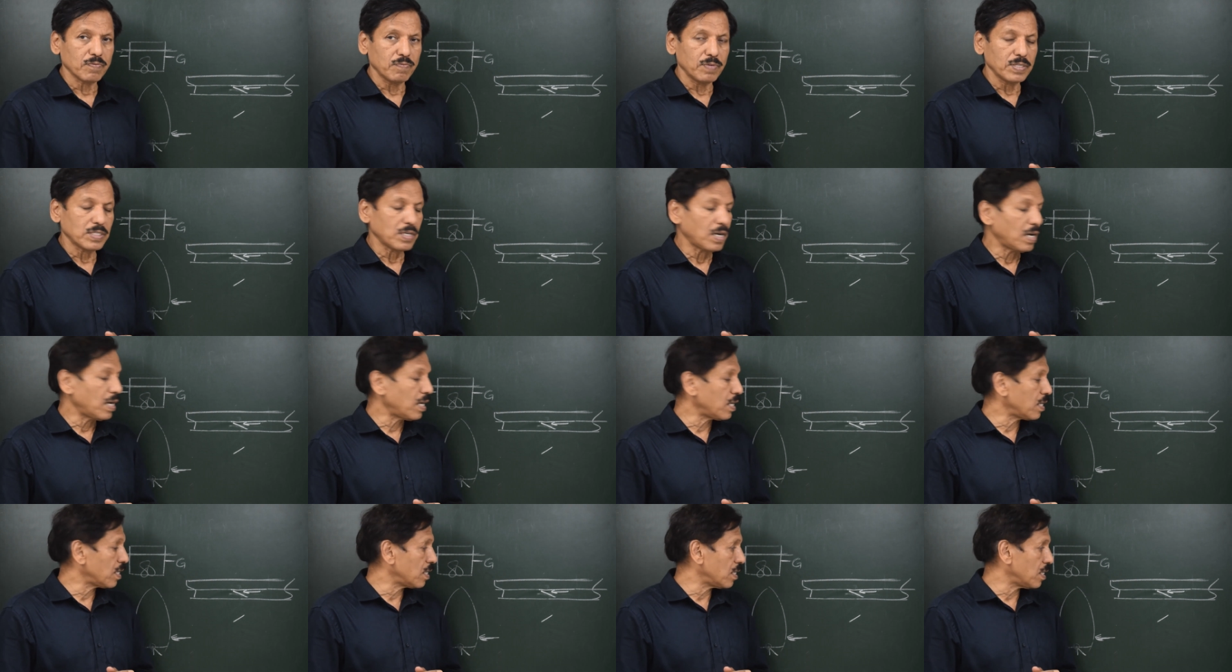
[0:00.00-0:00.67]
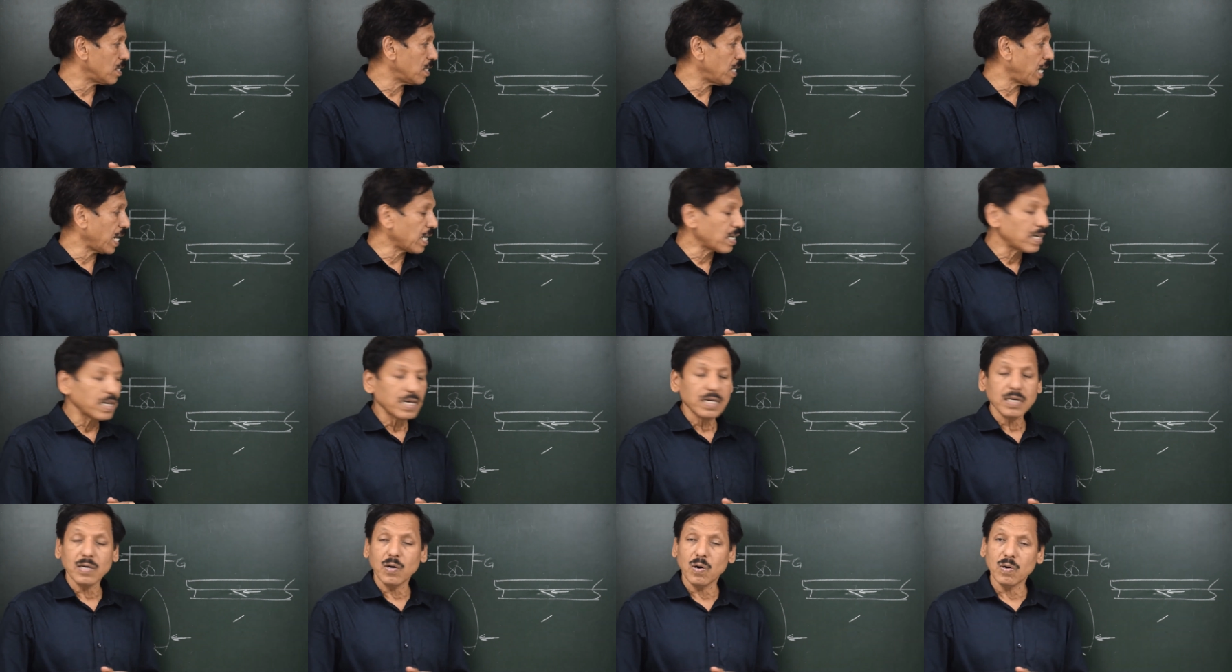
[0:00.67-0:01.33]
which are uh,
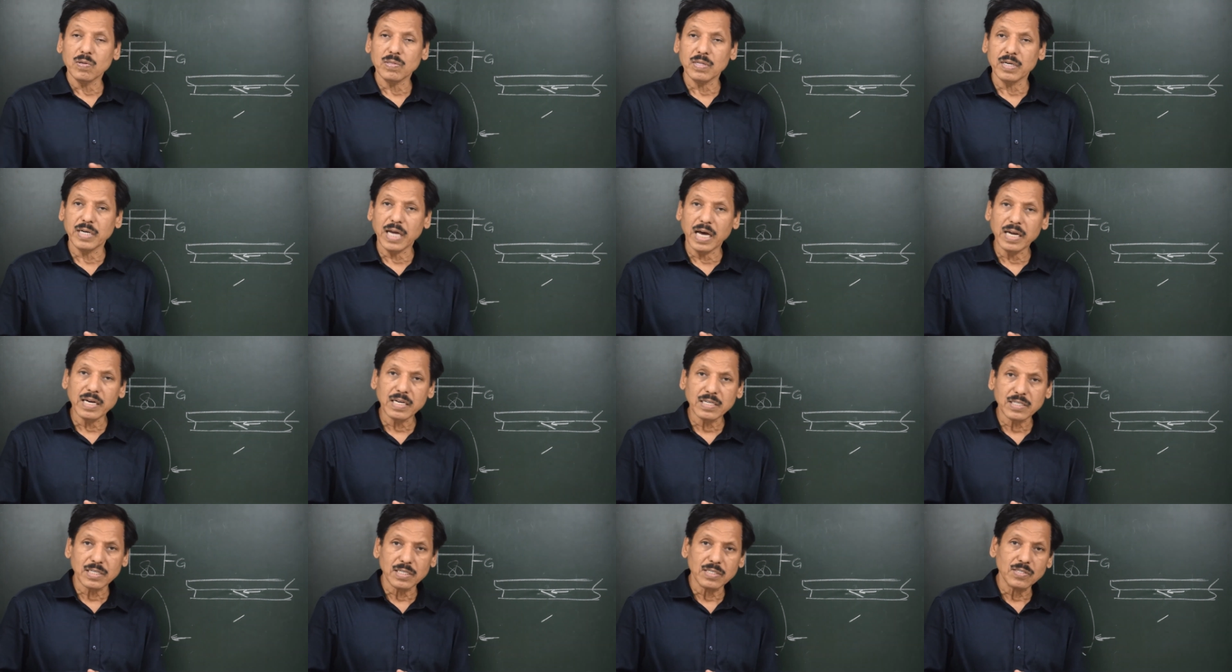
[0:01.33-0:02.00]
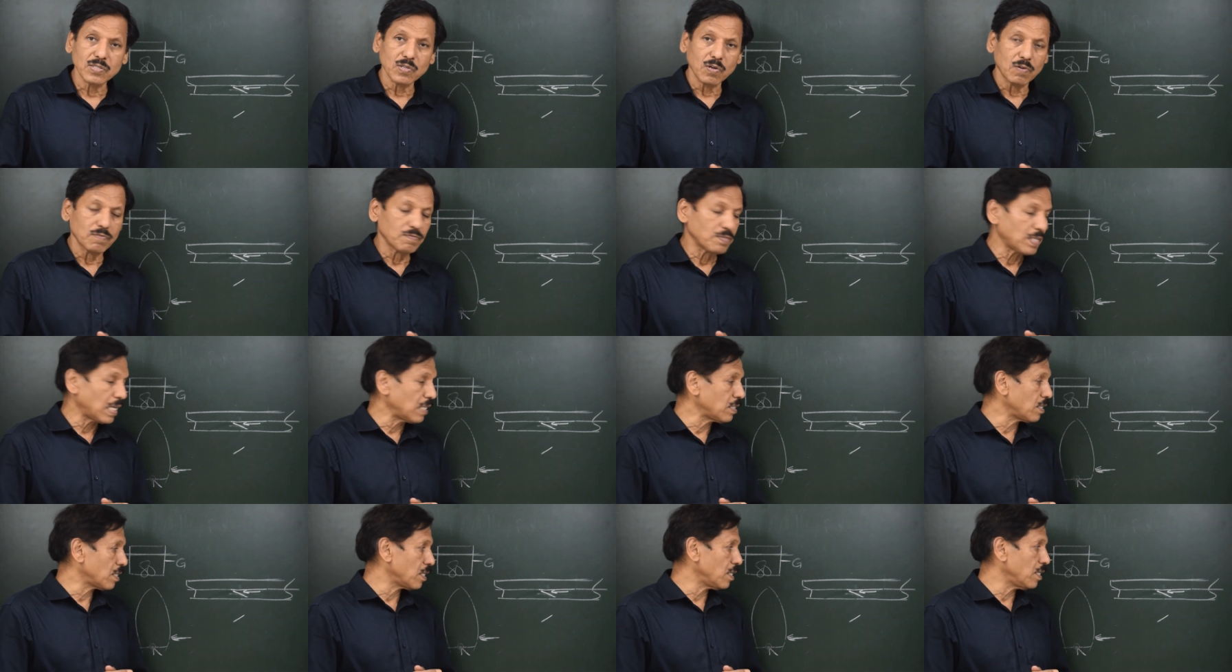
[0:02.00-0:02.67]
acting on the directions of
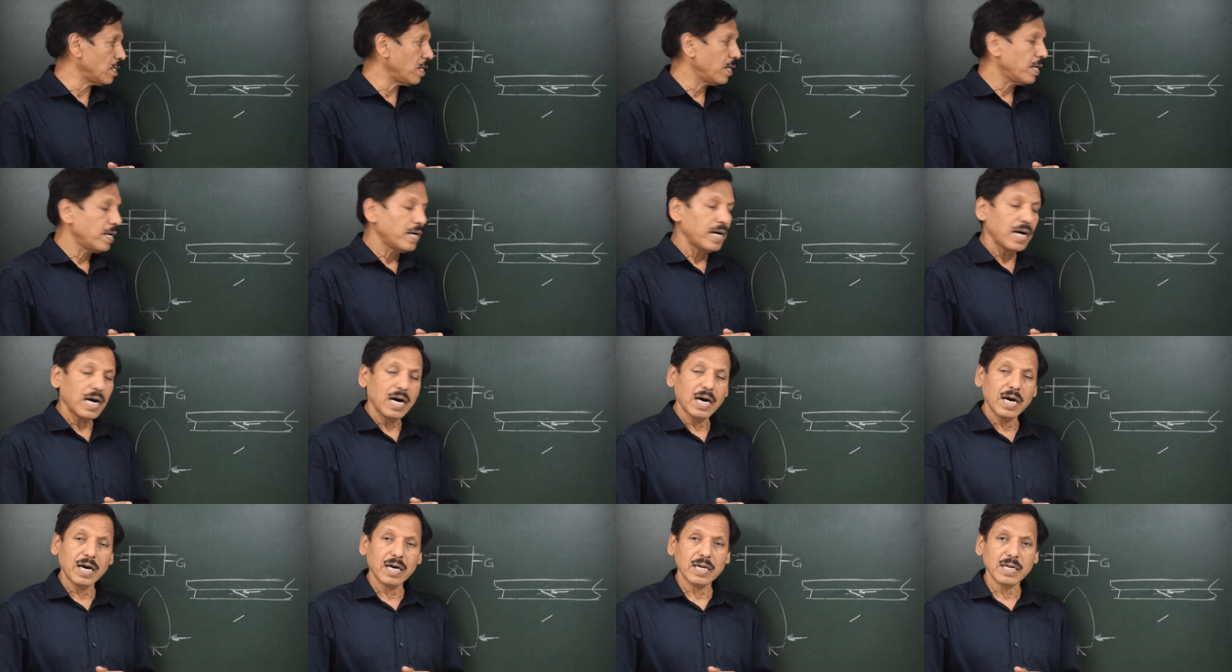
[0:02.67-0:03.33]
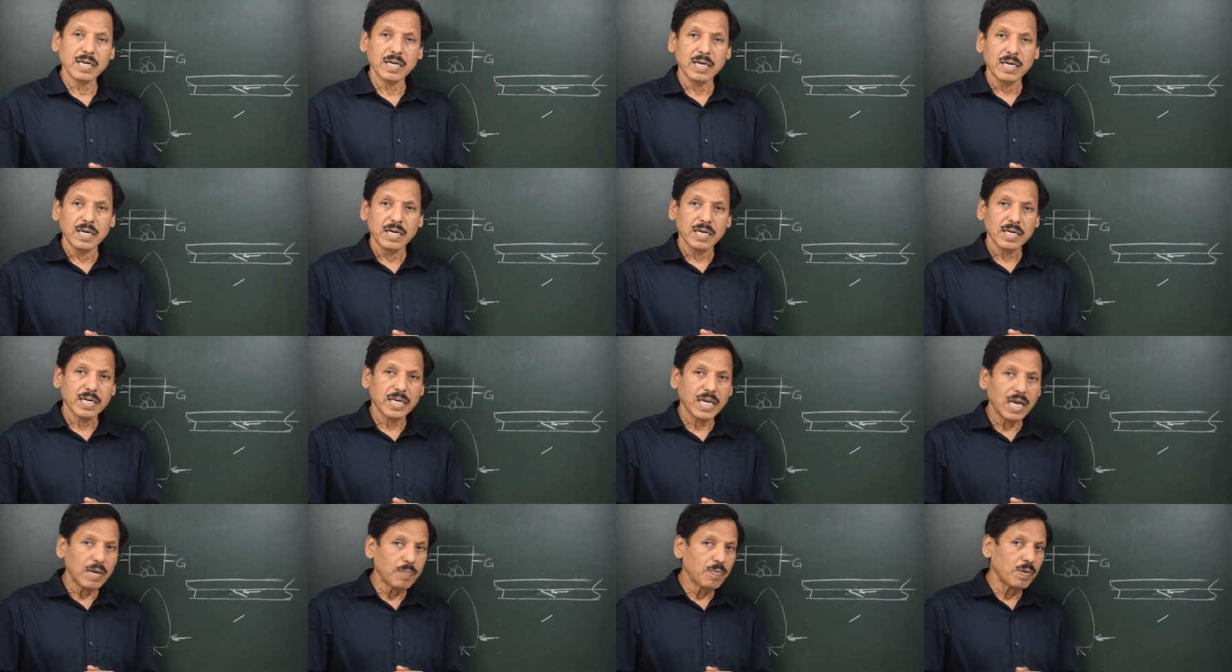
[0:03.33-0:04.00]
sensor, are
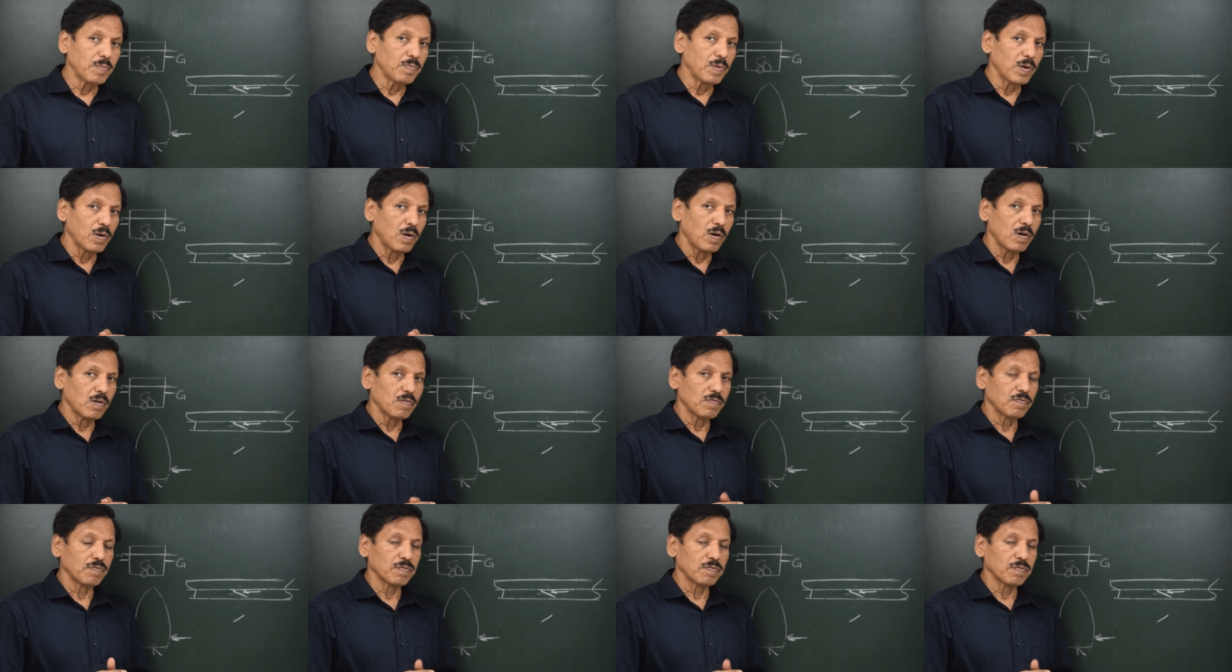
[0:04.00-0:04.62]
capable of